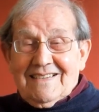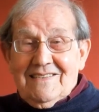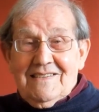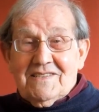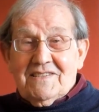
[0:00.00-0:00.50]

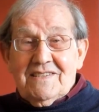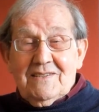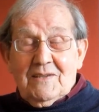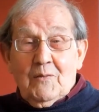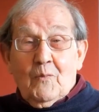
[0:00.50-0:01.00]

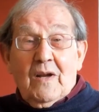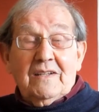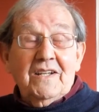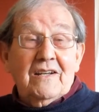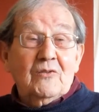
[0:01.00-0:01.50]
cursed.
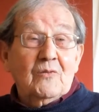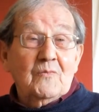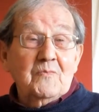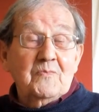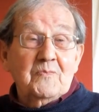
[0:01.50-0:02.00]
You know,
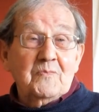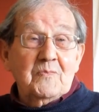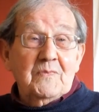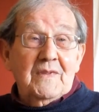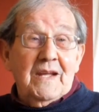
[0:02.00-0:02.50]

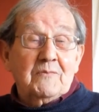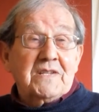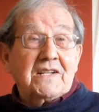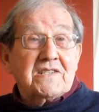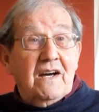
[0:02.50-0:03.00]
it
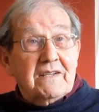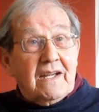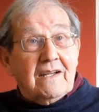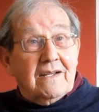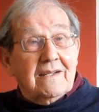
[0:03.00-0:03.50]
was
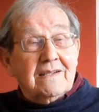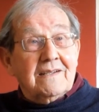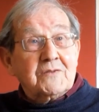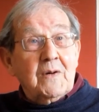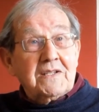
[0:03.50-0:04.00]
exciting
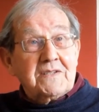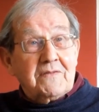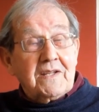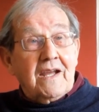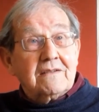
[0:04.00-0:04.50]
as well as
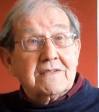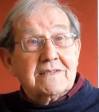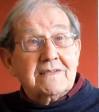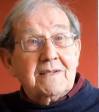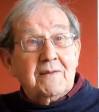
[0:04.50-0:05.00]
everything
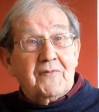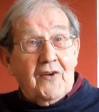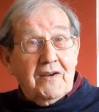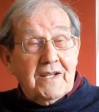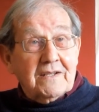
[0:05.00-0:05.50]
else,
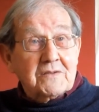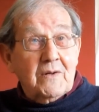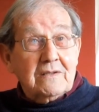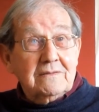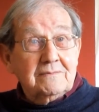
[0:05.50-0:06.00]
frightening as
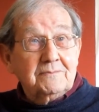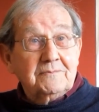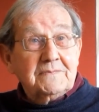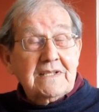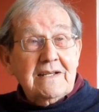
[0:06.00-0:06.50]
well.
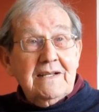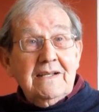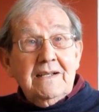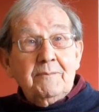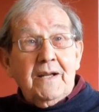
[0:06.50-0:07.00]

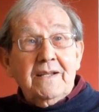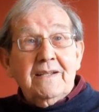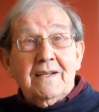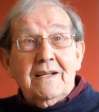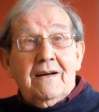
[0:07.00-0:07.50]
But
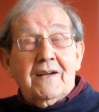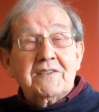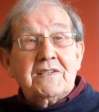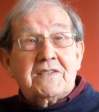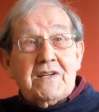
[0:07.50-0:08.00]

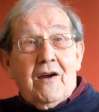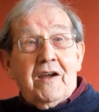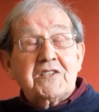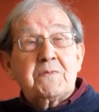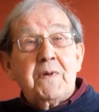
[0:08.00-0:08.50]
as I say,
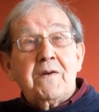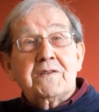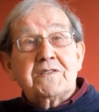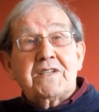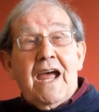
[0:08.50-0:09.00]
I
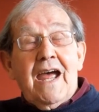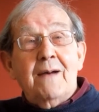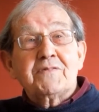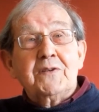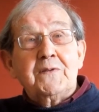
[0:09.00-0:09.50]
experienced
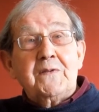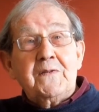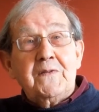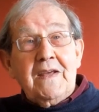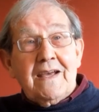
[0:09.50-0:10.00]
absolute
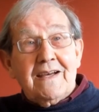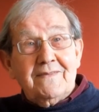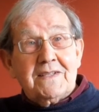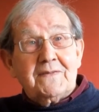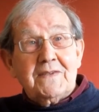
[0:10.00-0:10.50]
fear
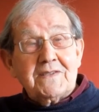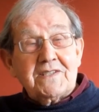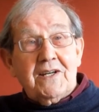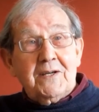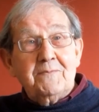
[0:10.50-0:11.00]
for the
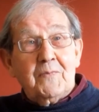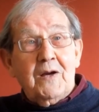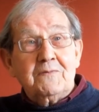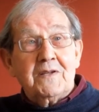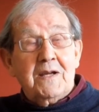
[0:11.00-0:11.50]
first time
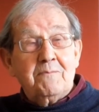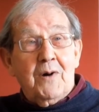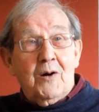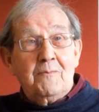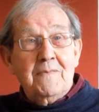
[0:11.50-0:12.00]
over
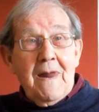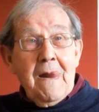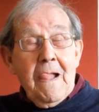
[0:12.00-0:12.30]
that bomb,